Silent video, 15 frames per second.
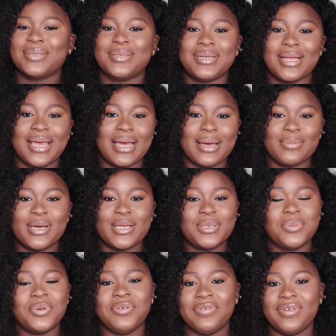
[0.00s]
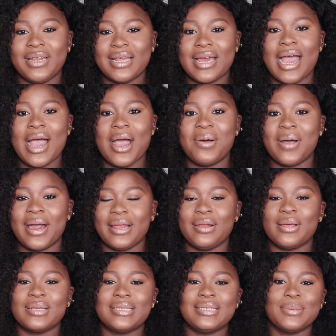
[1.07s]
Today I'm going to be revealing how I
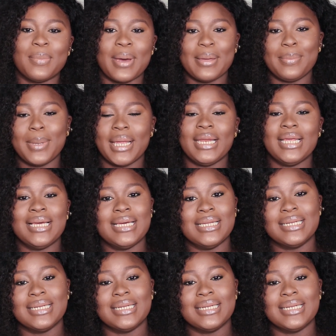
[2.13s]
lost my belly